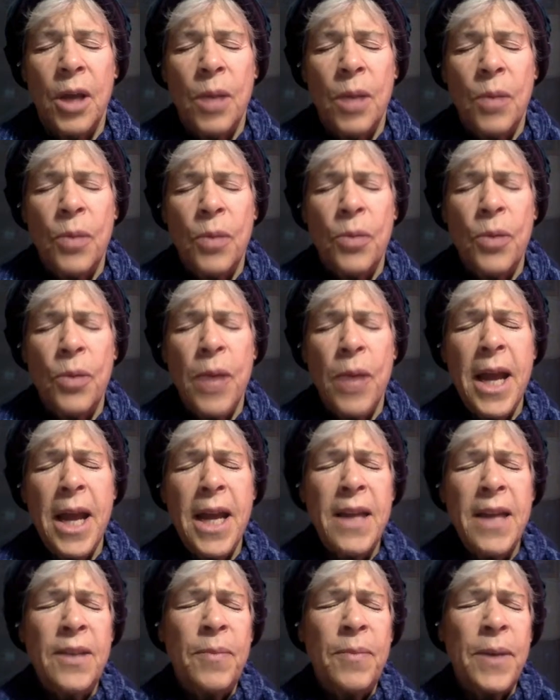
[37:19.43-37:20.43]

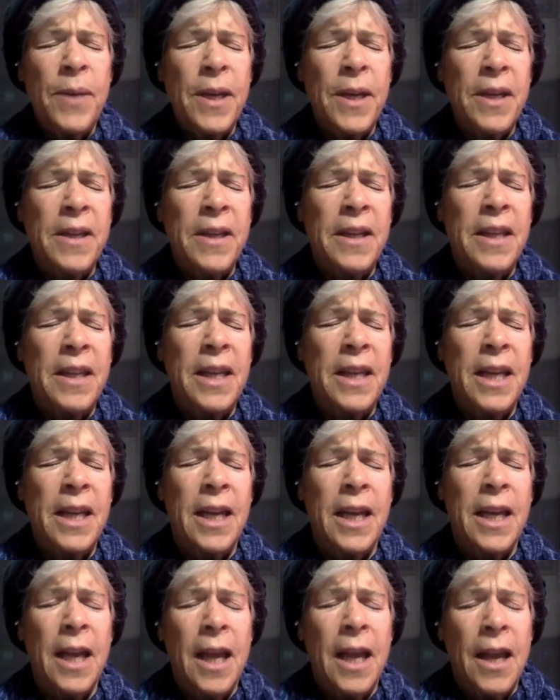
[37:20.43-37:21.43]
praise be unto thee
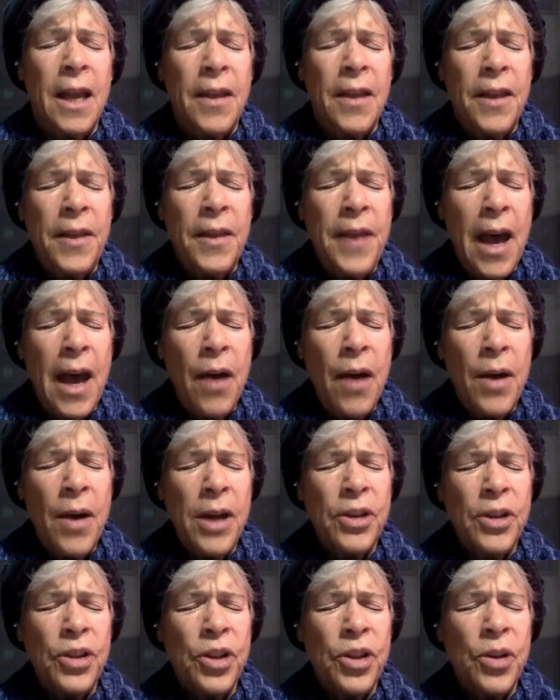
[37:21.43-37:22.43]
that thou
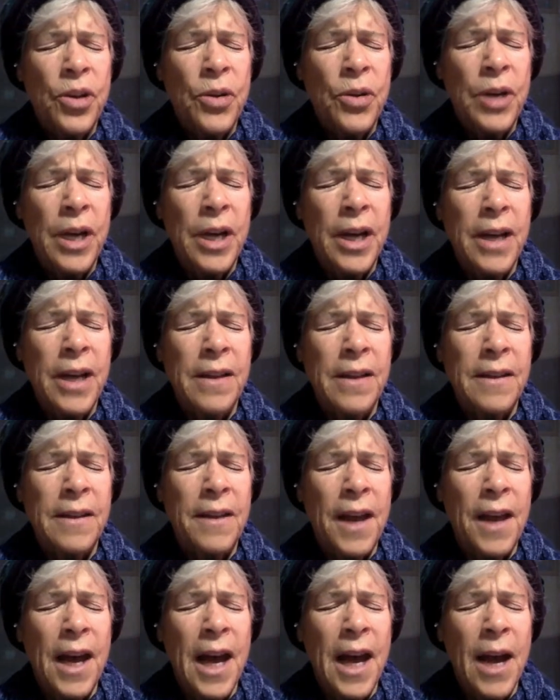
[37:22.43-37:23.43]
hast shown us the
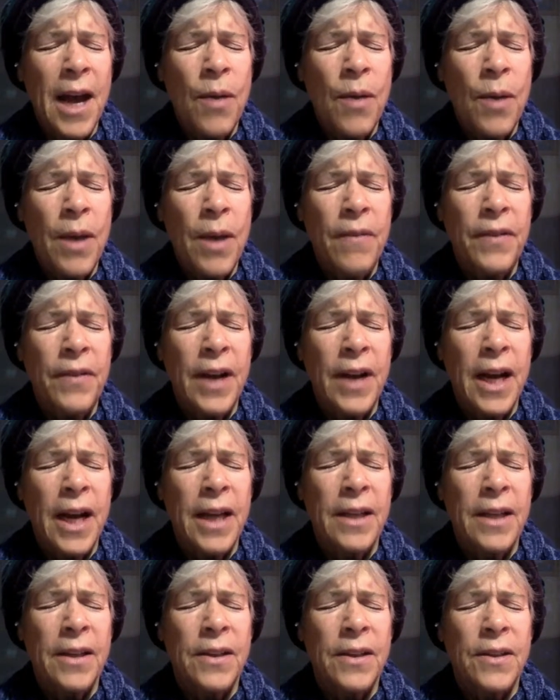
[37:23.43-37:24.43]
highway of
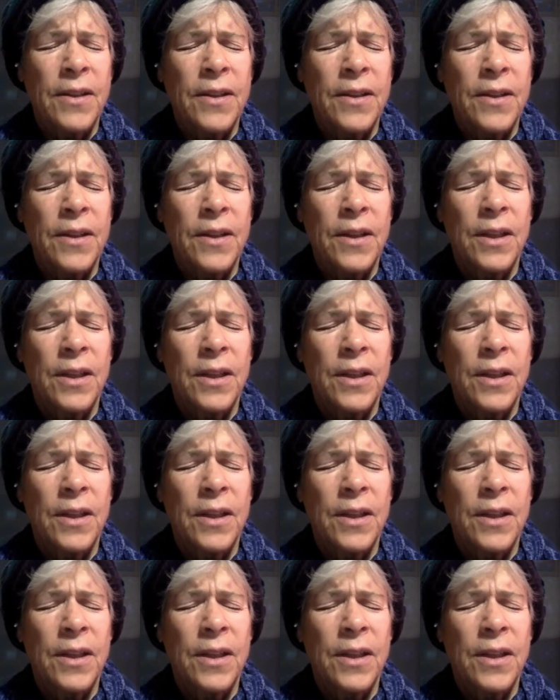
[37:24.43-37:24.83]
guidance.